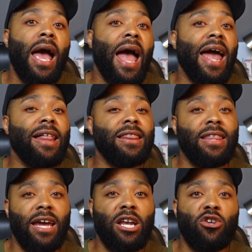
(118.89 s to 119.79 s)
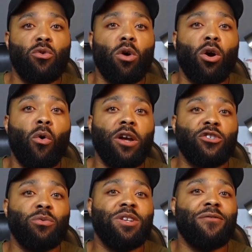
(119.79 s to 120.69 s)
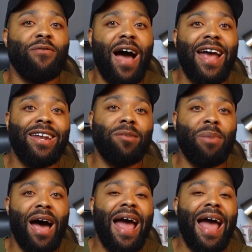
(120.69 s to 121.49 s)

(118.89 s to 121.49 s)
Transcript: And then you are going to divide it by